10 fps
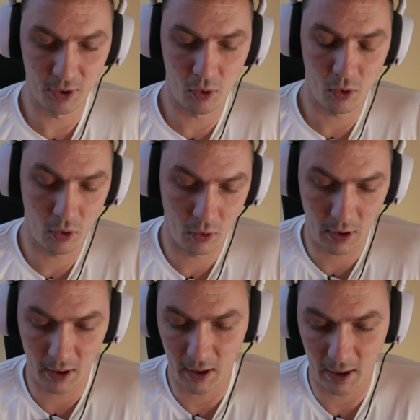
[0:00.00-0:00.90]
so
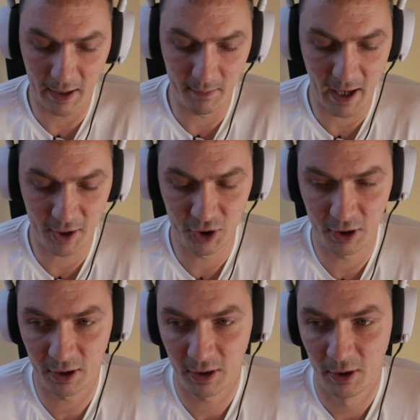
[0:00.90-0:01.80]
I
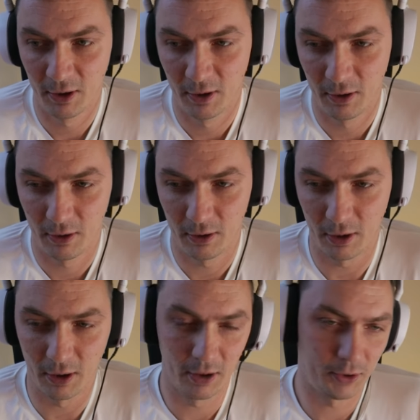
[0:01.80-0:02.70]
imagine
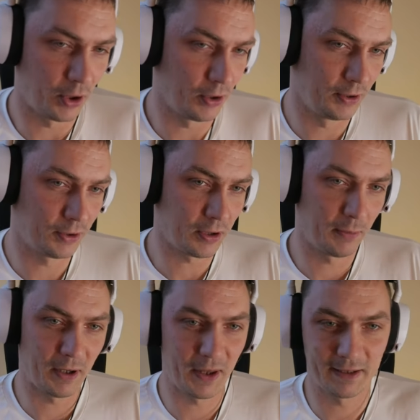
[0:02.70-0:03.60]
talking
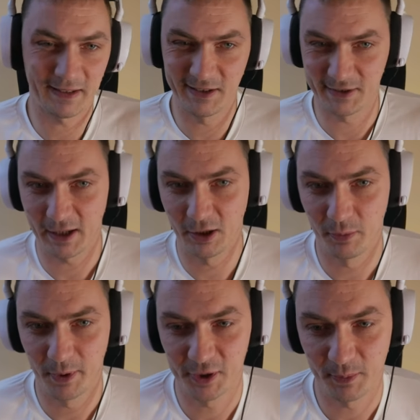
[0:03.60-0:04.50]
about that insider
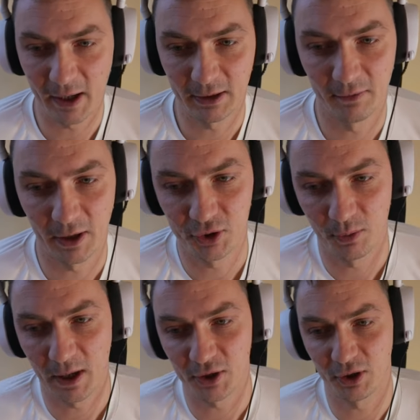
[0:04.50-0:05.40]
perspective that you
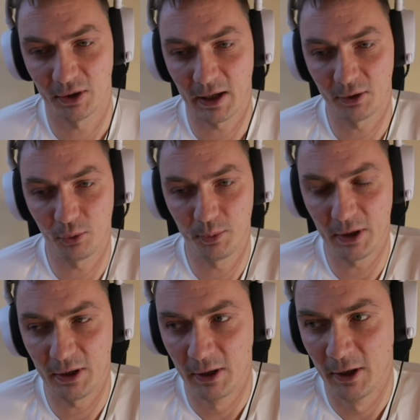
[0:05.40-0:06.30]
mentioned, that
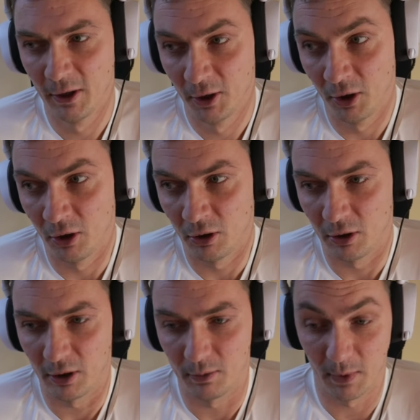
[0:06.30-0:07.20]

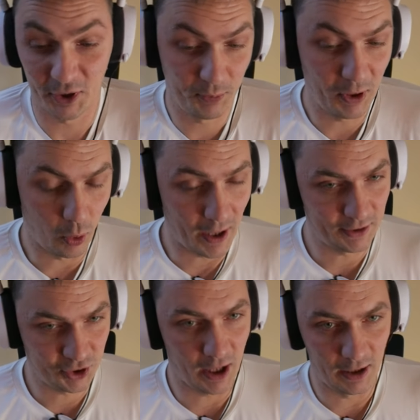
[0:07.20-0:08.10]
must be
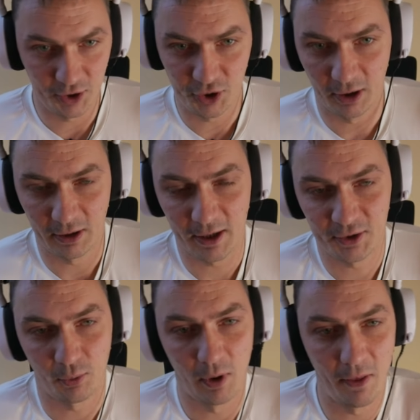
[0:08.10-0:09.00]
quite challenging.
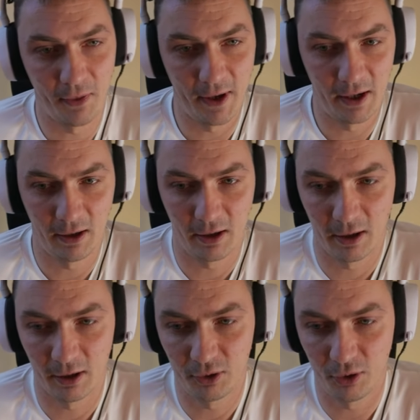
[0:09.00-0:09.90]
That's one thing
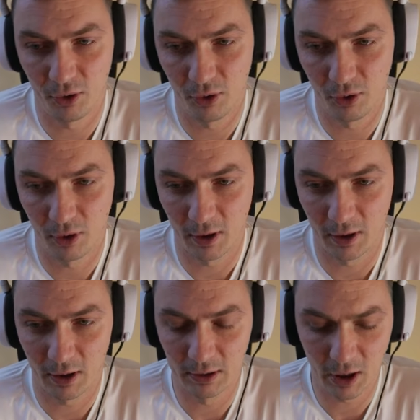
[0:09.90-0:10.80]

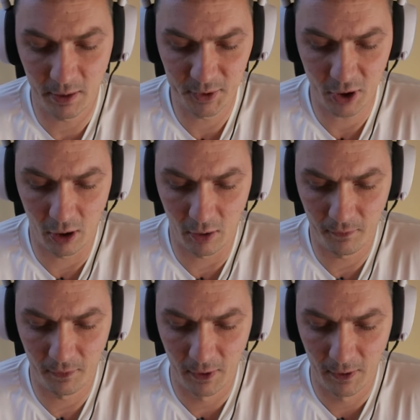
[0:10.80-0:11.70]
in terms
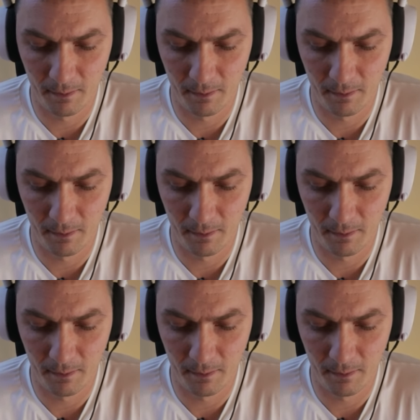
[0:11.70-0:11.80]
of